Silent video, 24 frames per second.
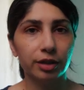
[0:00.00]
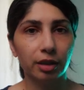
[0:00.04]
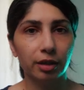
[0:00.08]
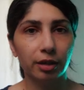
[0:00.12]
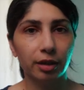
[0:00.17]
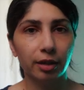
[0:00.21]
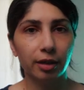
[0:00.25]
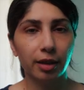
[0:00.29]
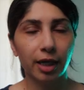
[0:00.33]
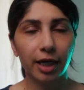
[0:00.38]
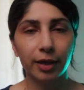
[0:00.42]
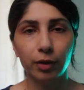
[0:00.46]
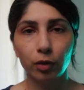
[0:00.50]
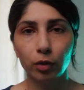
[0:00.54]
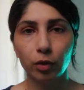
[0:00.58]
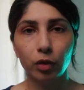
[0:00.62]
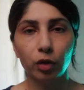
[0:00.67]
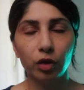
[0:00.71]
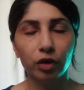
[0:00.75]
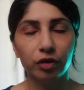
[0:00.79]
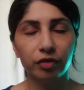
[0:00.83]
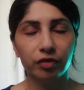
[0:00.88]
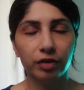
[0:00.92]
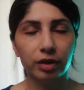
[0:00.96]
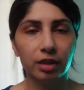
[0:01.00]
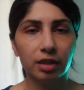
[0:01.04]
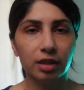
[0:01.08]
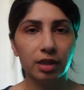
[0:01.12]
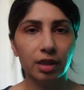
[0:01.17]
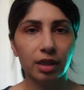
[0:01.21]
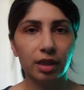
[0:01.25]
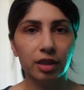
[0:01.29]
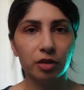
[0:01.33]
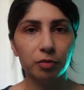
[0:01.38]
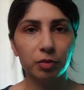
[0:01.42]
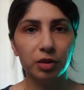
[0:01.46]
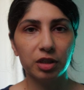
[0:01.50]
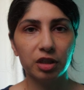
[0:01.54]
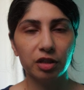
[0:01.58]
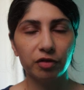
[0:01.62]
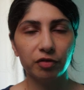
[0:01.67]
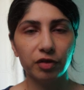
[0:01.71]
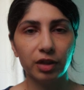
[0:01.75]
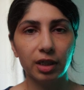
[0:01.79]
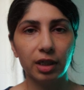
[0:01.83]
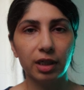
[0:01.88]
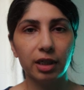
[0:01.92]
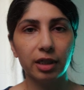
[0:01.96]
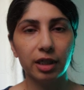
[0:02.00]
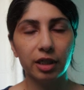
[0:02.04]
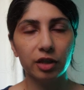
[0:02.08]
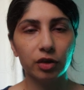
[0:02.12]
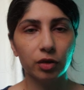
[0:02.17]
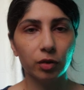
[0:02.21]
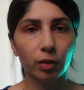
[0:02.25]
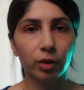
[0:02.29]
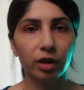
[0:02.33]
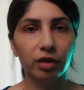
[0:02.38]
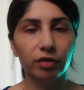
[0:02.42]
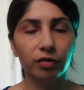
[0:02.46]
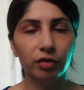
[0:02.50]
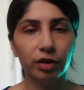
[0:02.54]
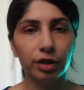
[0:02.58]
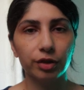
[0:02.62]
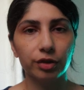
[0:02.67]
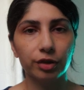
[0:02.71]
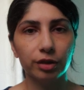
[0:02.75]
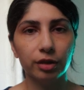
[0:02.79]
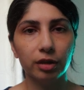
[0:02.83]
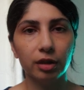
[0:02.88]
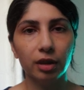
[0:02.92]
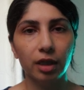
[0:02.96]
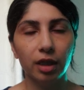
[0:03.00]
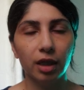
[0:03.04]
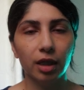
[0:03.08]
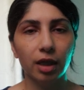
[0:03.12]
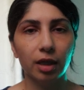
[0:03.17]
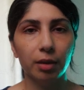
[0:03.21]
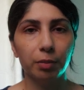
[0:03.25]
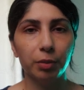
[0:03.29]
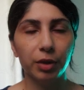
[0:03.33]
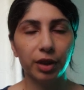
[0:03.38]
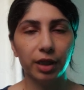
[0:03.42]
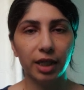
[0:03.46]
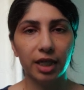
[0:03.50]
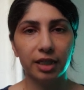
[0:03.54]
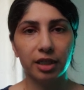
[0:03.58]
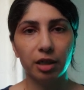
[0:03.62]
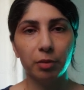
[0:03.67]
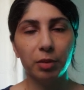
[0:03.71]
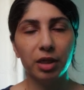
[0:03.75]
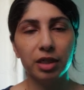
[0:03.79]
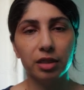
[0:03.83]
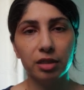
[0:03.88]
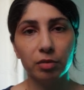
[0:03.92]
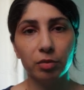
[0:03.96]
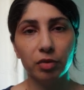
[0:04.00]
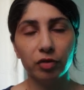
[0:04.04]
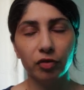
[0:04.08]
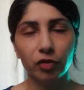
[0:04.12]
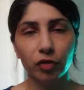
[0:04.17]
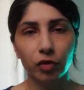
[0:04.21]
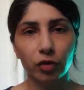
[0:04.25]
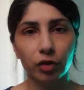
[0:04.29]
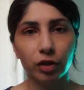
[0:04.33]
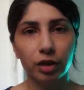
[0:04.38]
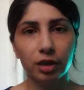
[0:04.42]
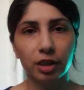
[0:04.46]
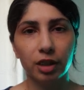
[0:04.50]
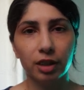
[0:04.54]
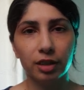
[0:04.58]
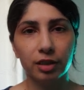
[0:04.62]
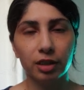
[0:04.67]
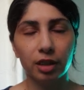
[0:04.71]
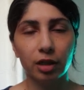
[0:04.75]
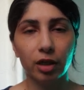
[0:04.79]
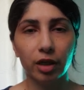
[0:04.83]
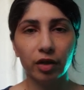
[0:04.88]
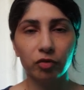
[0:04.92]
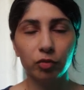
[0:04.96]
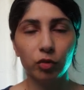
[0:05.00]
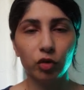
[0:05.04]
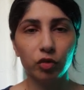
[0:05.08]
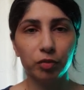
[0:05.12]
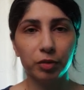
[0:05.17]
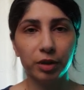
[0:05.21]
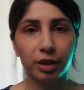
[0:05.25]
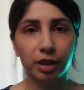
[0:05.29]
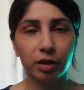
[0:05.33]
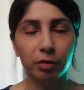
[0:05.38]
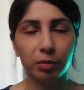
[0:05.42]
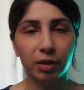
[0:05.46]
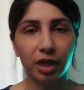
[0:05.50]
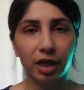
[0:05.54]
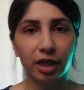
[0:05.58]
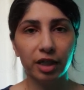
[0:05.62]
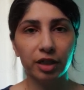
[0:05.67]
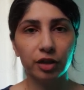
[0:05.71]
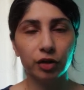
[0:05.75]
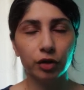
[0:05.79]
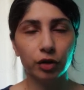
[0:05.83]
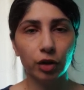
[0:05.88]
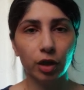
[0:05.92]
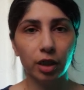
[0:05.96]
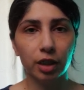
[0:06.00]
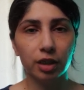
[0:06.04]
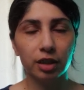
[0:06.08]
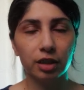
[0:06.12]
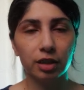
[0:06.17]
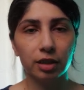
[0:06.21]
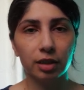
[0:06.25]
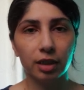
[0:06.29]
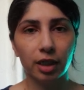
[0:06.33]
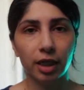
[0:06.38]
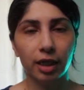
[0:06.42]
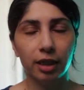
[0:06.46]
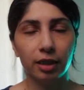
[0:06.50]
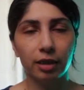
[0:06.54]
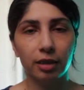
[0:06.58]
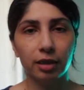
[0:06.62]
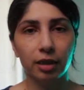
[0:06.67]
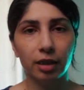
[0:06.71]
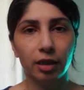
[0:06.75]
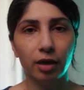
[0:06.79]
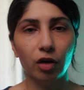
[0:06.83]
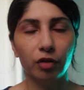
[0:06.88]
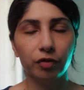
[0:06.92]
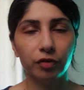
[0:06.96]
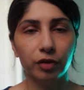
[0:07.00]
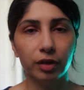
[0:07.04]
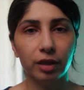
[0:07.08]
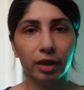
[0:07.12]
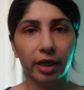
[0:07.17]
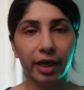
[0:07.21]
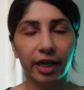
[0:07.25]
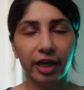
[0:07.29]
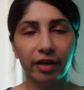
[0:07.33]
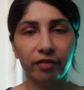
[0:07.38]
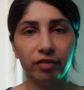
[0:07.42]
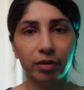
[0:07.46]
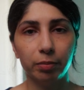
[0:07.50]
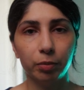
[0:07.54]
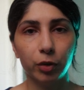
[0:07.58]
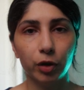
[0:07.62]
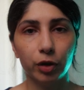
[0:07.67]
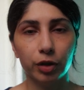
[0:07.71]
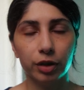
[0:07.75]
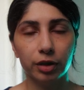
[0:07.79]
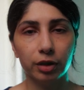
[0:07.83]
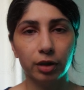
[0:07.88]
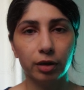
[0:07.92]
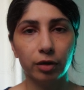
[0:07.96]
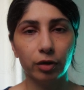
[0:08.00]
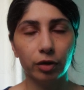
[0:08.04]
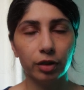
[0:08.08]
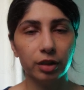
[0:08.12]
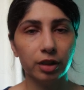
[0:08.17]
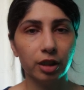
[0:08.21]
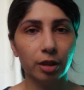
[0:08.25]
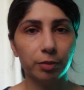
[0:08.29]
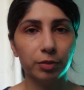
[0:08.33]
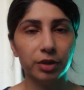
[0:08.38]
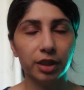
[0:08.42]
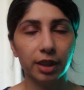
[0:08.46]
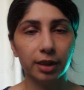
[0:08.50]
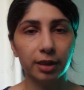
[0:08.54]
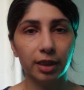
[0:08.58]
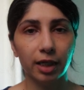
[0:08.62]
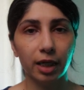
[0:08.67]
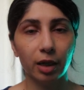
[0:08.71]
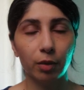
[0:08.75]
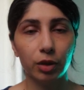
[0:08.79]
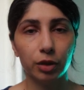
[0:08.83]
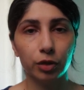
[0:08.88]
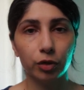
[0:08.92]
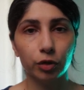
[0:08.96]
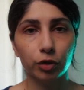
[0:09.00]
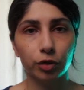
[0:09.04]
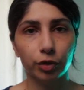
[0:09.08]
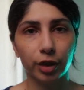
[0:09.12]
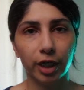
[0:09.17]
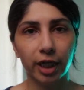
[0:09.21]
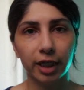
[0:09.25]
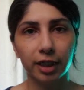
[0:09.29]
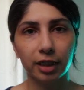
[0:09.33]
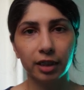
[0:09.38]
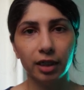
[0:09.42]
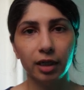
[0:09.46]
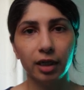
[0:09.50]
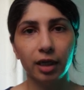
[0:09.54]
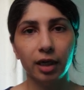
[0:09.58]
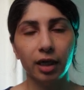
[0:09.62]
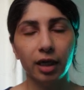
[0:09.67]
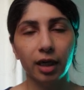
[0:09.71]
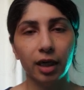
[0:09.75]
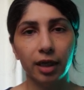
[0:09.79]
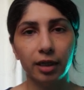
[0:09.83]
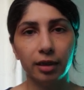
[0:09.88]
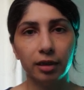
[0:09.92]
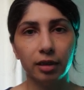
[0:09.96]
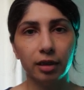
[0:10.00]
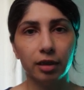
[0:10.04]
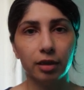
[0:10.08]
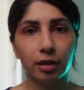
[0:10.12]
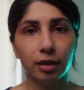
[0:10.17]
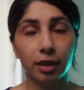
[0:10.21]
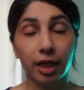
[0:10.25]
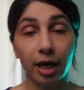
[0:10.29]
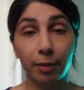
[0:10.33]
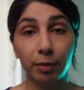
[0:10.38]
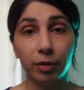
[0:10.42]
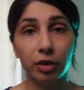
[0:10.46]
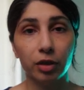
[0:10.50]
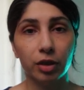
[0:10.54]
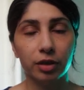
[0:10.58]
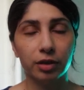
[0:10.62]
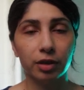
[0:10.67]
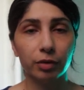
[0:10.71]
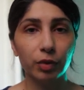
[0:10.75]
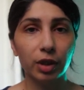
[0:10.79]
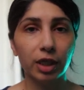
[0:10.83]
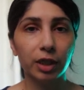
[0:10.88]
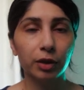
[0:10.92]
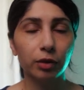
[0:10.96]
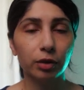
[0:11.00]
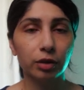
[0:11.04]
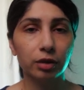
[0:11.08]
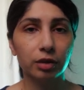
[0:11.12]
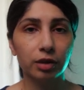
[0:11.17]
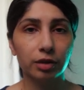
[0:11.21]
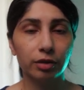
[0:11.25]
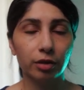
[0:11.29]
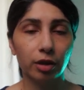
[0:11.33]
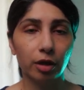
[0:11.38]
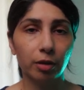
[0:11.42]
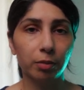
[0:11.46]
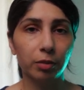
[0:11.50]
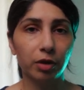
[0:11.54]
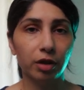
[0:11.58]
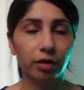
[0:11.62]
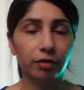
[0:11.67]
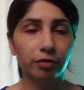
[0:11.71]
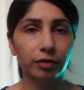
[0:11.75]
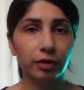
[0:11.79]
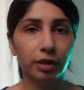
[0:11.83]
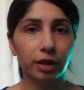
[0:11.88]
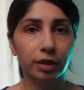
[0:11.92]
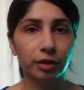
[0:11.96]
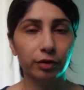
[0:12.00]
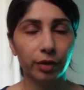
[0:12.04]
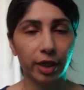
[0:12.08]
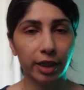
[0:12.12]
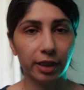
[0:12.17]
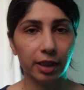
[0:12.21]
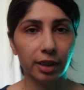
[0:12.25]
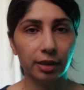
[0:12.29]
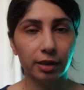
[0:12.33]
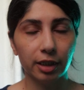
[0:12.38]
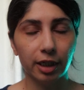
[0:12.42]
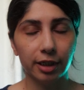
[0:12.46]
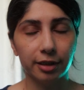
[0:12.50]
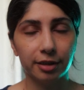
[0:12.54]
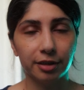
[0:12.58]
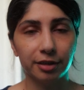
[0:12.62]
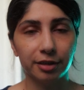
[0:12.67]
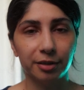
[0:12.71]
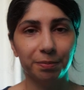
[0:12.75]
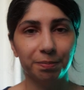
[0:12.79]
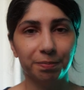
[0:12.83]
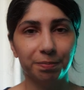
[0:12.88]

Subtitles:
I don't know if it's specifically a Sony feature, but as I mentioned before, there's a lot of movement in my shots, and often I have a person or subject that I want to track, and the camera does a really good job of tracking that.